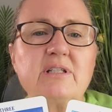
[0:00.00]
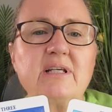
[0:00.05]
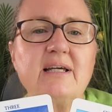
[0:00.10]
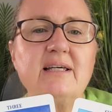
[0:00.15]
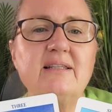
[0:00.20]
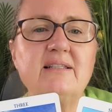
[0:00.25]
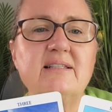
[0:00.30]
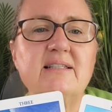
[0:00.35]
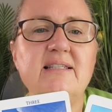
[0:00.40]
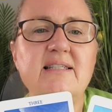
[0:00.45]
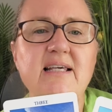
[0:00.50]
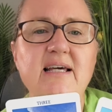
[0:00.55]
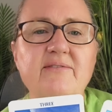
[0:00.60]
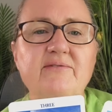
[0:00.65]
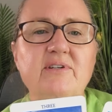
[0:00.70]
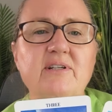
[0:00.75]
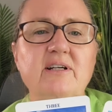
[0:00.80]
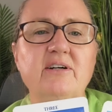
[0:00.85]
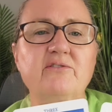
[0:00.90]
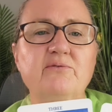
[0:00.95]
and the
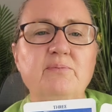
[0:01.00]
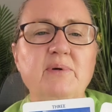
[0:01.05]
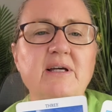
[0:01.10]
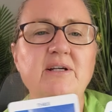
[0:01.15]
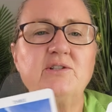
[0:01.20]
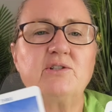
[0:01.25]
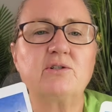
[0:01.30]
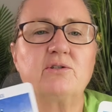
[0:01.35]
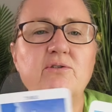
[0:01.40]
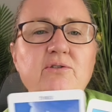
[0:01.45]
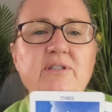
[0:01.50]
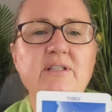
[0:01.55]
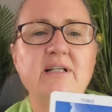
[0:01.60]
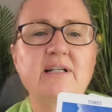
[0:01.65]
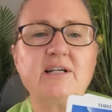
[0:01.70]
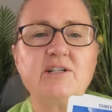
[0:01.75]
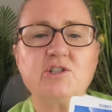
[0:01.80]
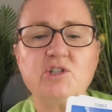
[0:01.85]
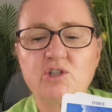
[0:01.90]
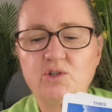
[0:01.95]
Seven of Pentacles. And
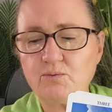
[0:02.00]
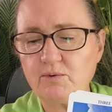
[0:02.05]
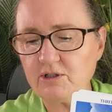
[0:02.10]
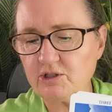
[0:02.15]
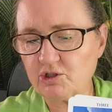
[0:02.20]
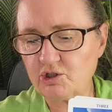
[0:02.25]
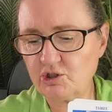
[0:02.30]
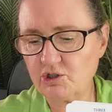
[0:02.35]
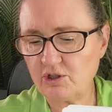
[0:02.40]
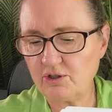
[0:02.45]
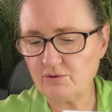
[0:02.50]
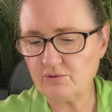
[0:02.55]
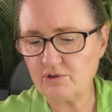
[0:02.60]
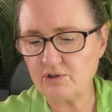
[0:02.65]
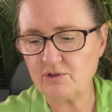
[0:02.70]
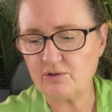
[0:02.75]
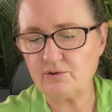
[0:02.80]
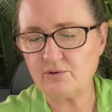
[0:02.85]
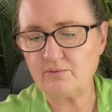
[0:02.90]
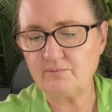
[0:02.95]
I just want to show
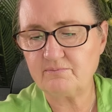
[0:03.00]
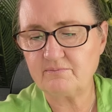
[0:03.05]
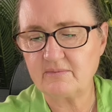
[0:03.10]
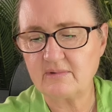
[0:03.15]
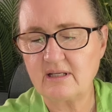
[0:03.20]
you.